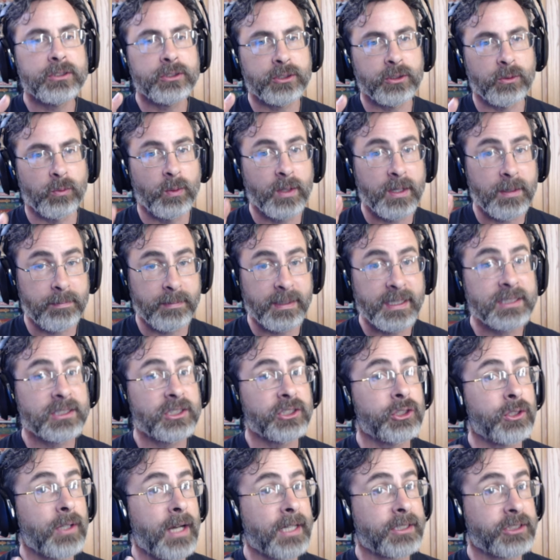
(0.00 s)
What it means
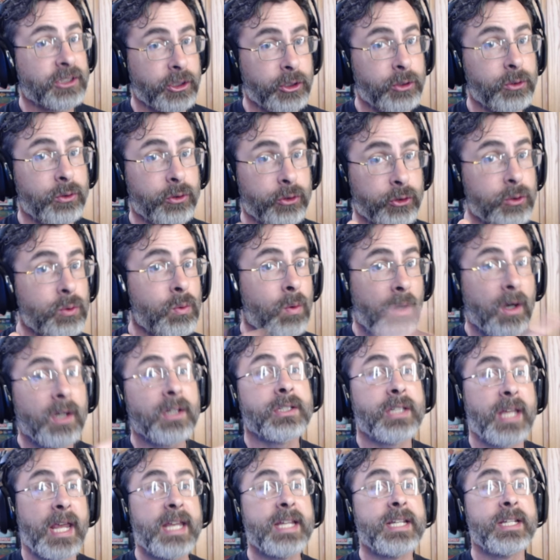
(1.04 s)
is you are
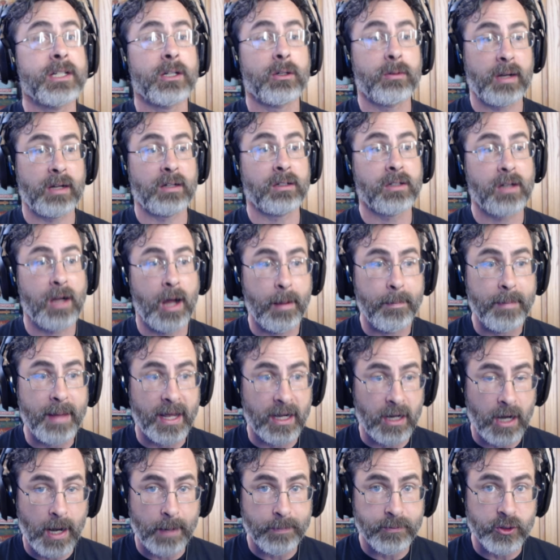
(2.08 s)
taking a ground combat
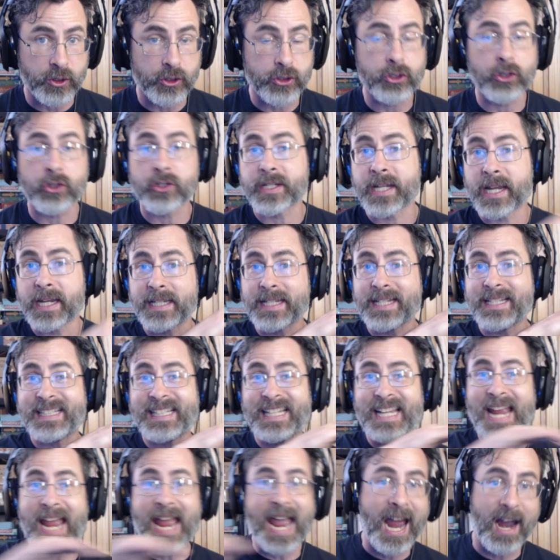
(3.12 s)
option. You're taking
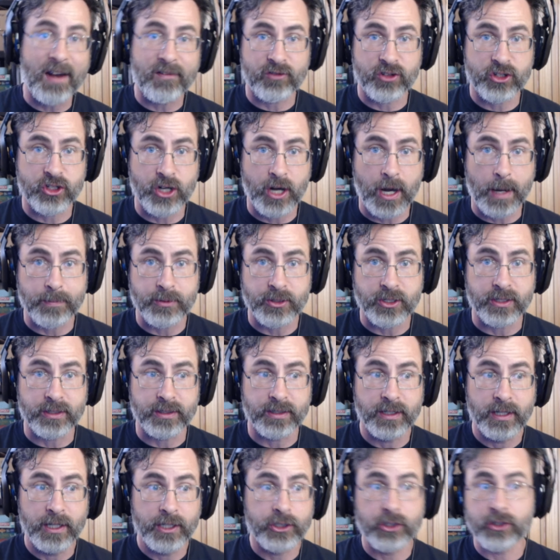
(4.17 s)
the average option.
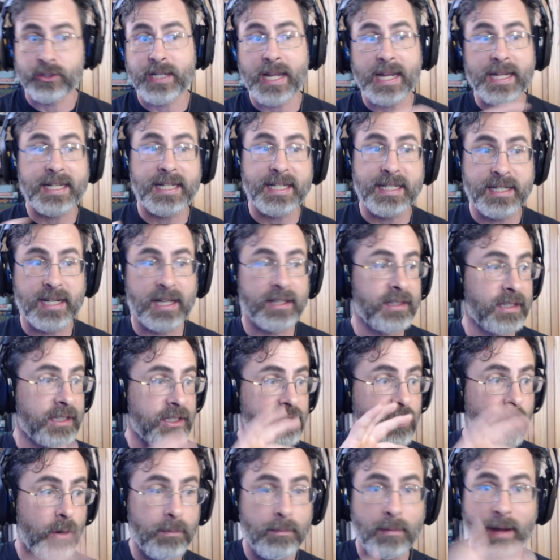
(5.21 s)
You're taking nothing,
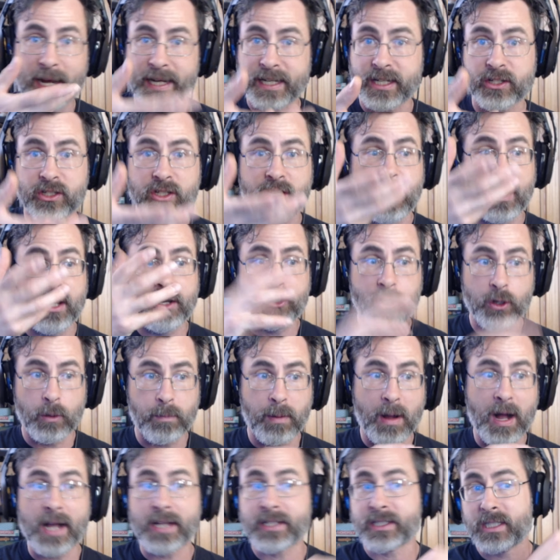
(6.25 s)
no minus, no
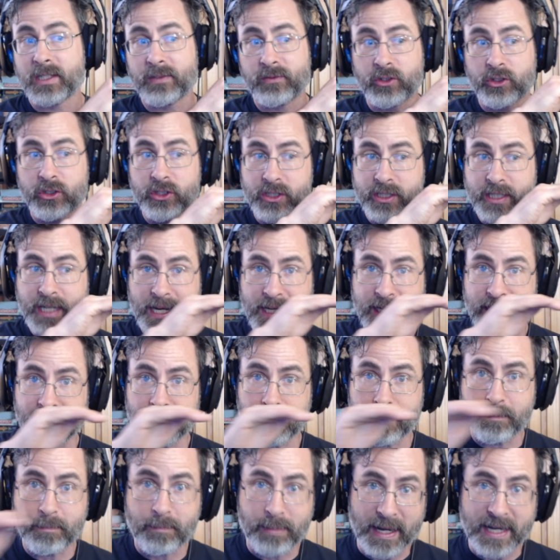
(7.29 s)
positive. You're just taking the
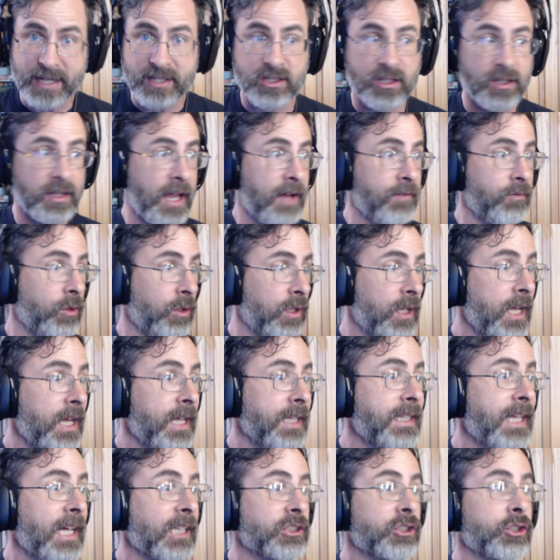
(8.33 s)
base level.
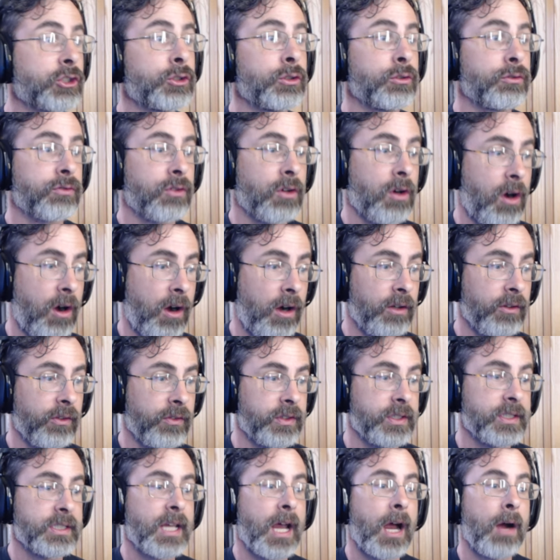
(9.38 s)
That's true for all of
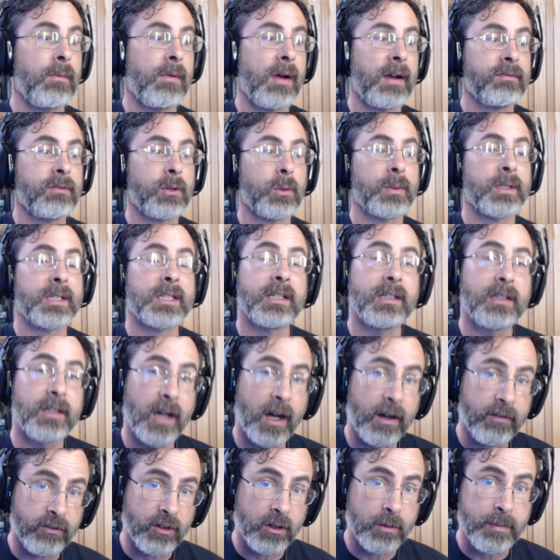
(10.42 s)
these. However, with
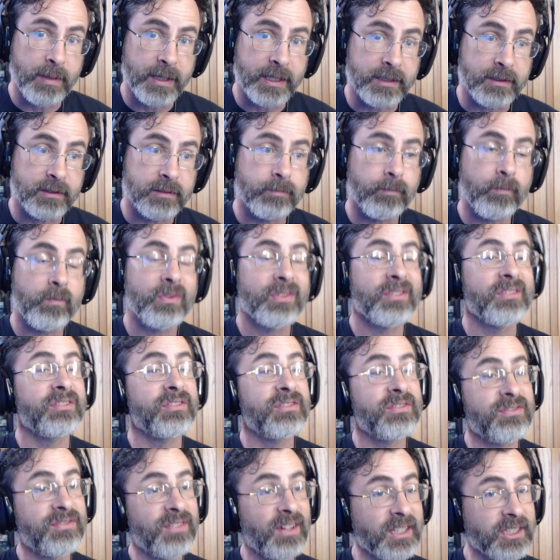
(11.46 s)
government,
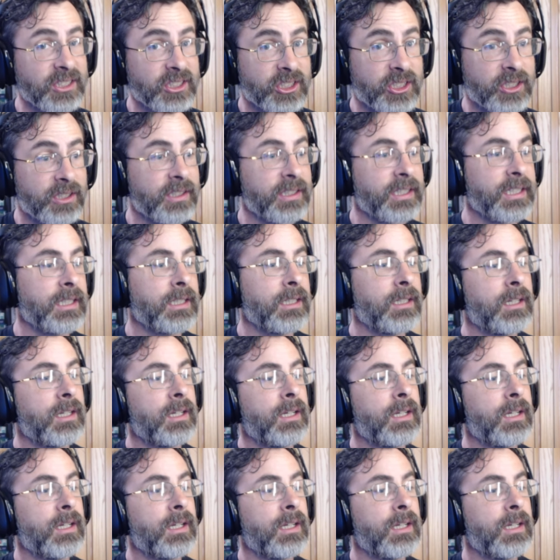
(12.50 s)
functionally,